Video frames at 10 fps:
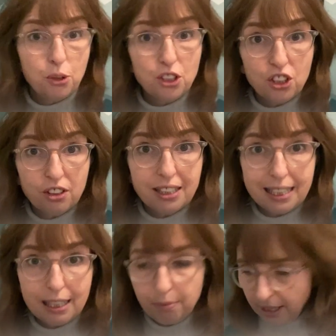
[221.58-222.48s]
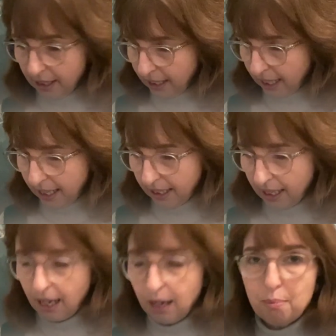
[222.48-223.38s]
going to do the same thing again,
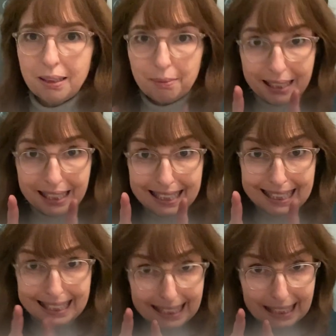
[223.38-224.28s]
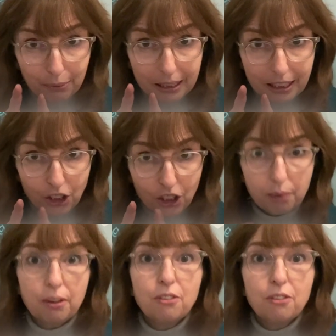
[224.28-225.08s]
but make a teensy weensy sheep